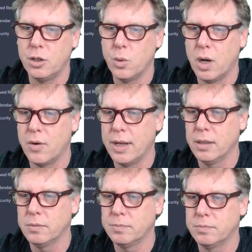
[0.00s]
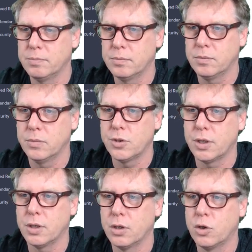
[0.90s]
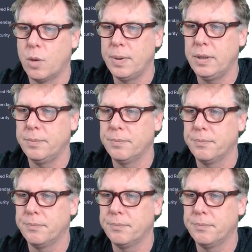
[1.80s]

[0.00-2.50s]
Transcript: URL, so I can copy